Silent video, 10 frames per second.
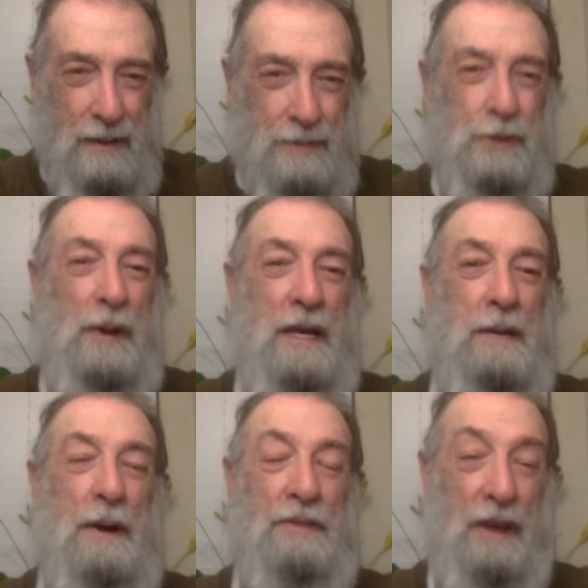so we can
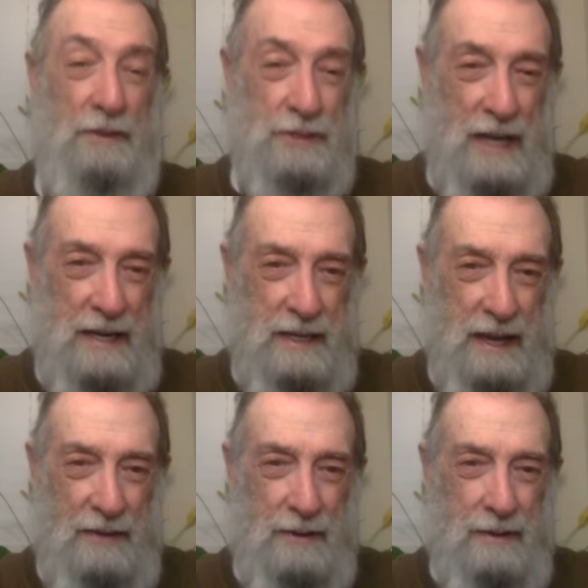come out the other side
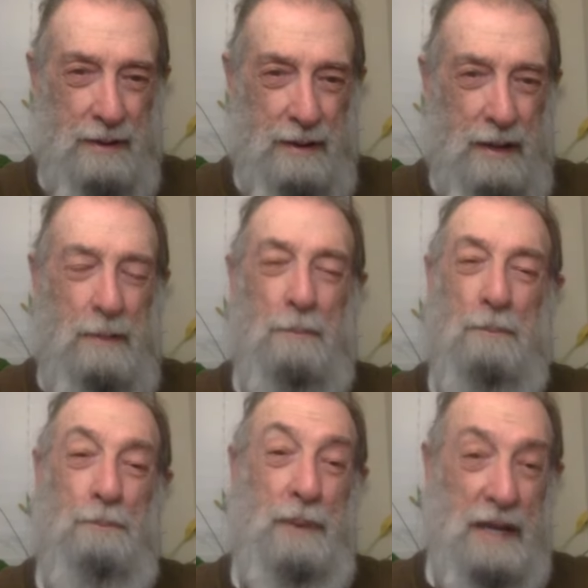together.
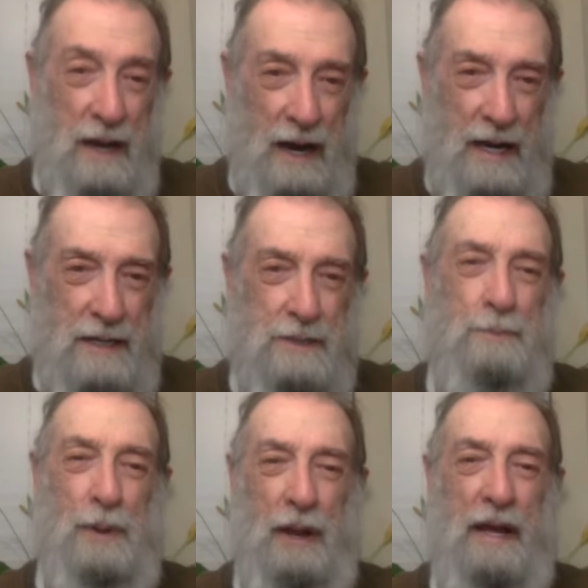Be kind,
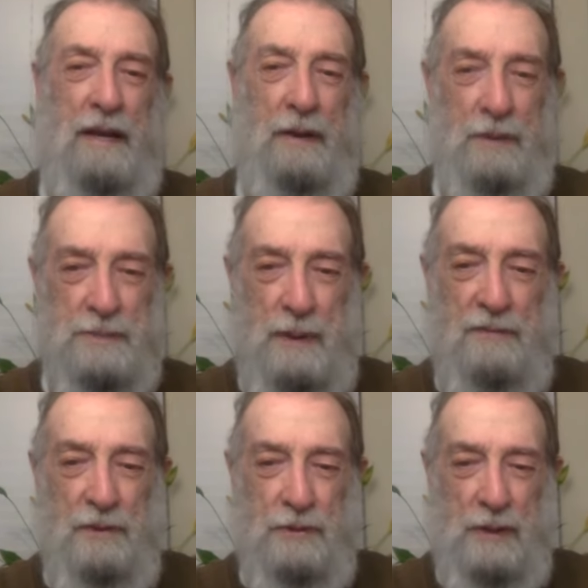polite, and
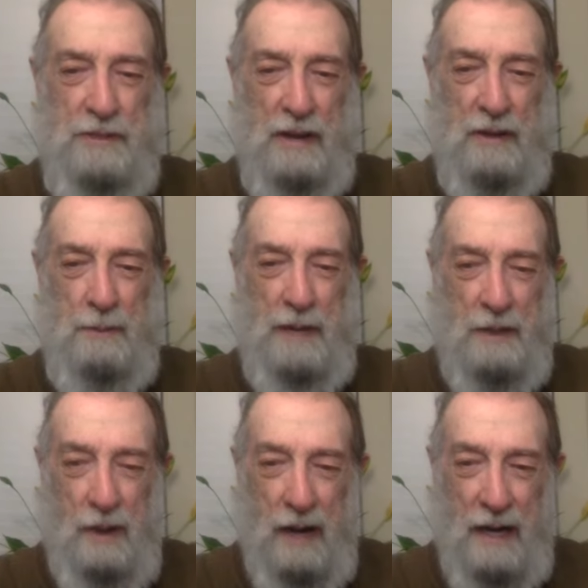respectful to each other,
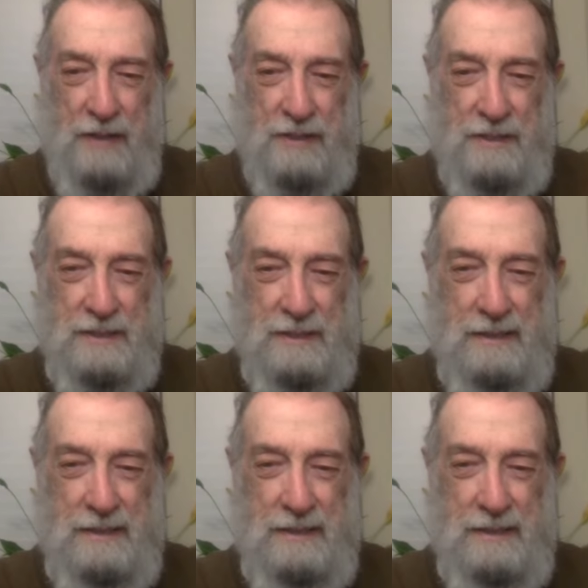because